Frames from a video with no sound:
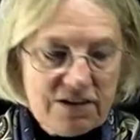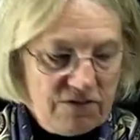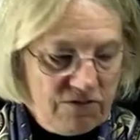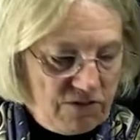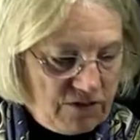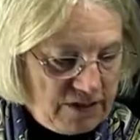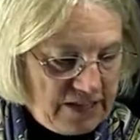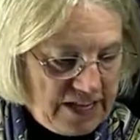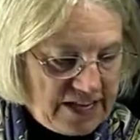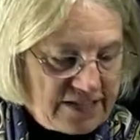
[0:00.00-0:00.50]

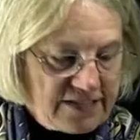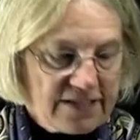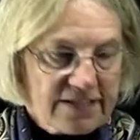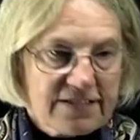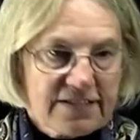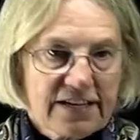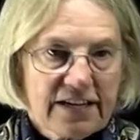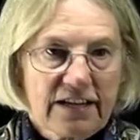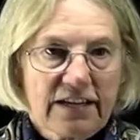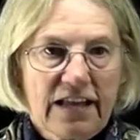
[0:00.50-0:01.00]
for the
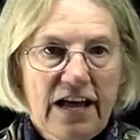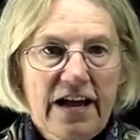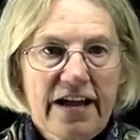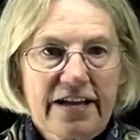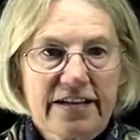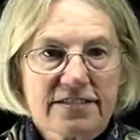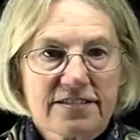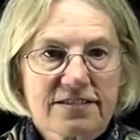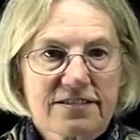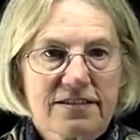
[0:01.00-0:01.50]
existing
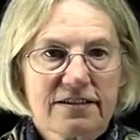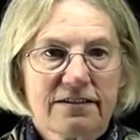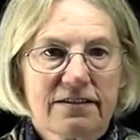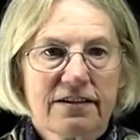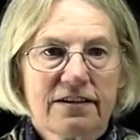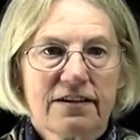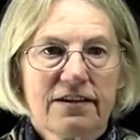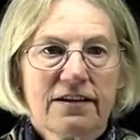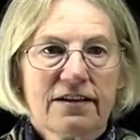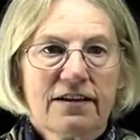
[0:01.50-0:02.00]
clients.
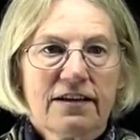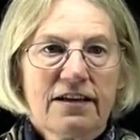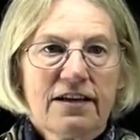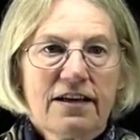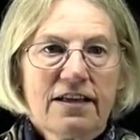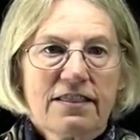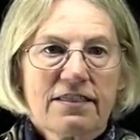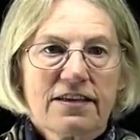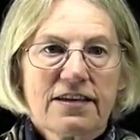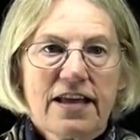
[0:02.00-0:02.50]

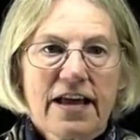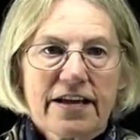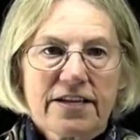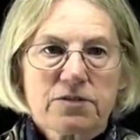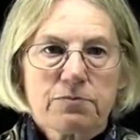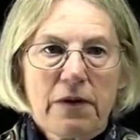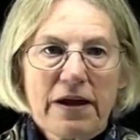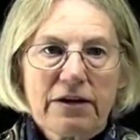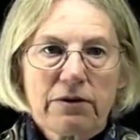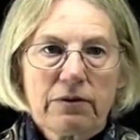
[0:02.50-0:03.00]
The
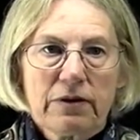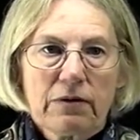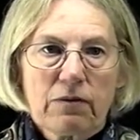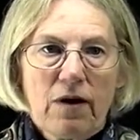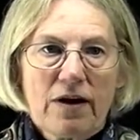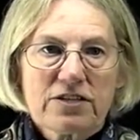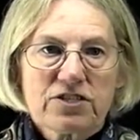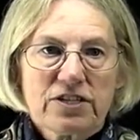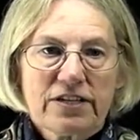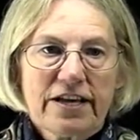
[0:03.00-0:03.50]
next microring
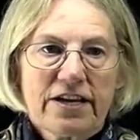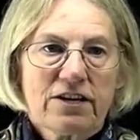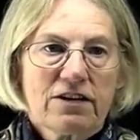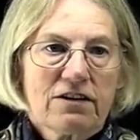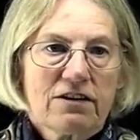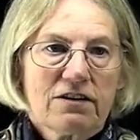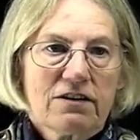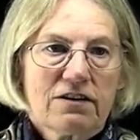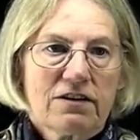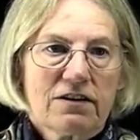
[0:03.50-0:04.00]

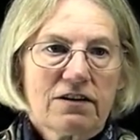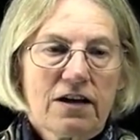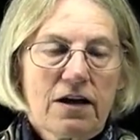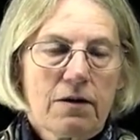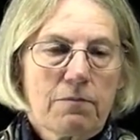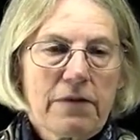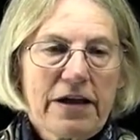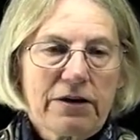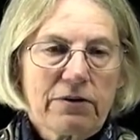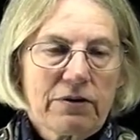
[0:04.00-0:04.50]

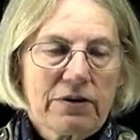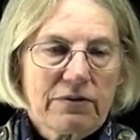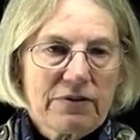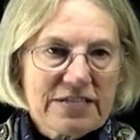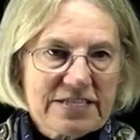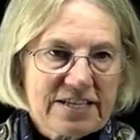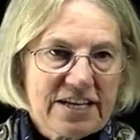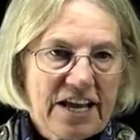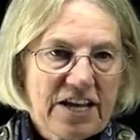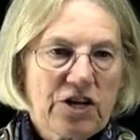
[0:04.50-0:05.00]

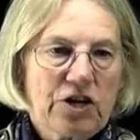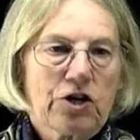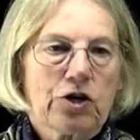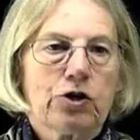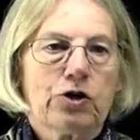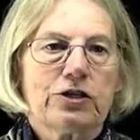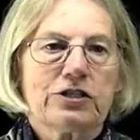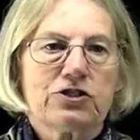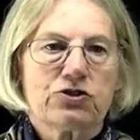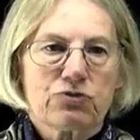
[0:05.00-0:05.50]
resonator
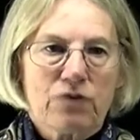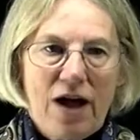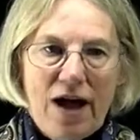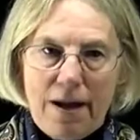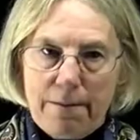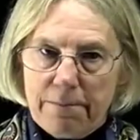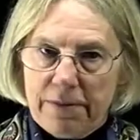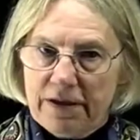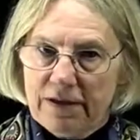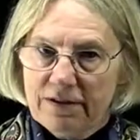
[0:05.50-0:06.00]
could
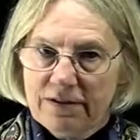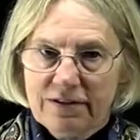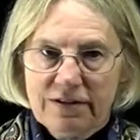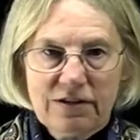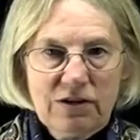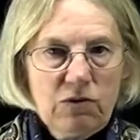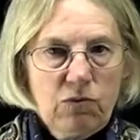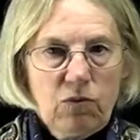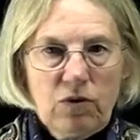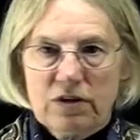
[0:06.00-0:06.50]
drop
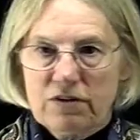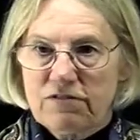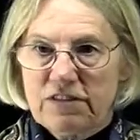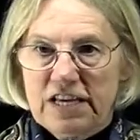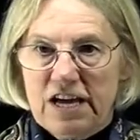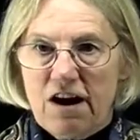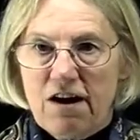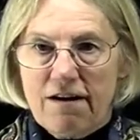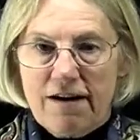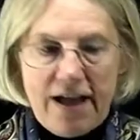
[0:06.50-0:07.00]
one of the
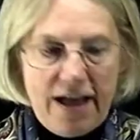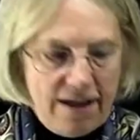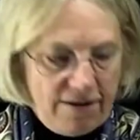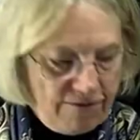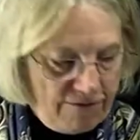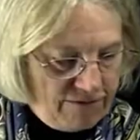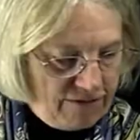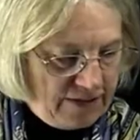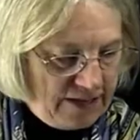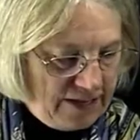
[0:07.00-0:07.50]

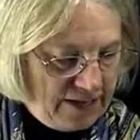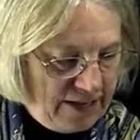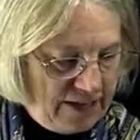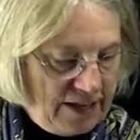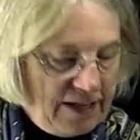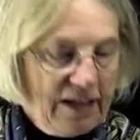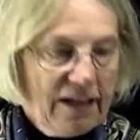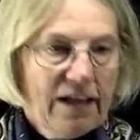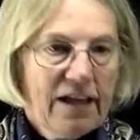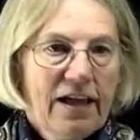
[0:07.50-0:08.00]
RF.
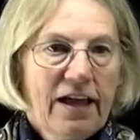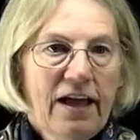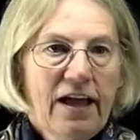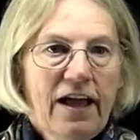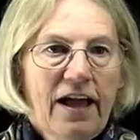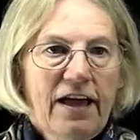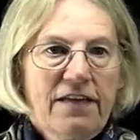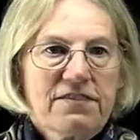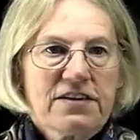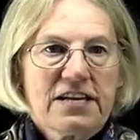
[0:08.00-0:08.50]

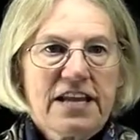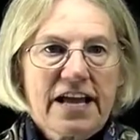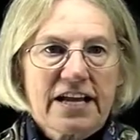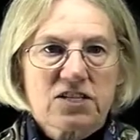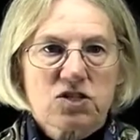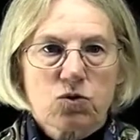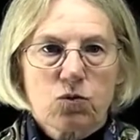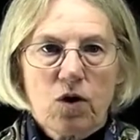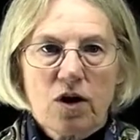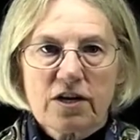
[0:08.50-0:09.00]
The
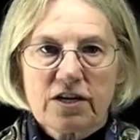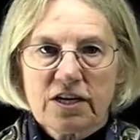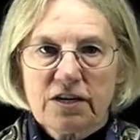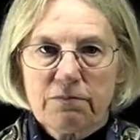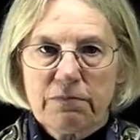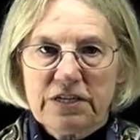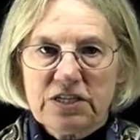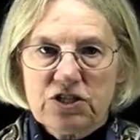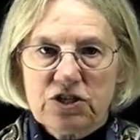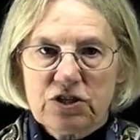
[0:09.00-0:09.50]
next one could
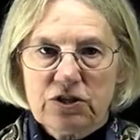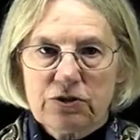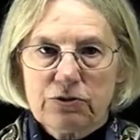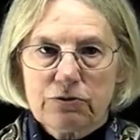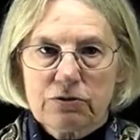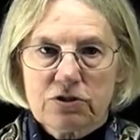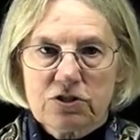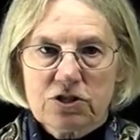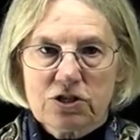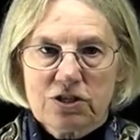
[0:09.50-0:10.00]
be
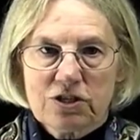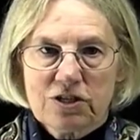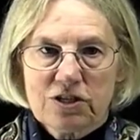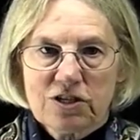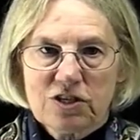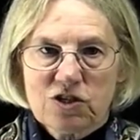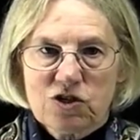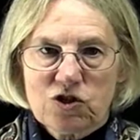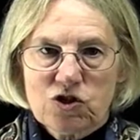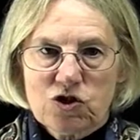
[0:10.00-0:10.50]
tuned
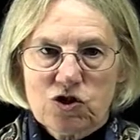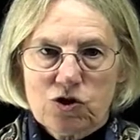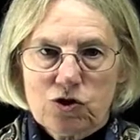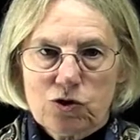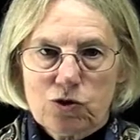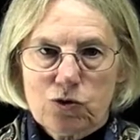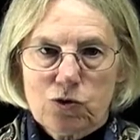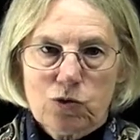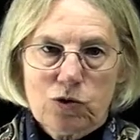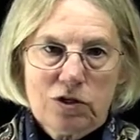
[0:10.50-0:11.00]

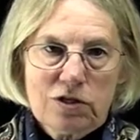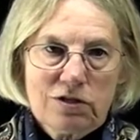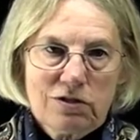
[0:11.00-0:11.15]
to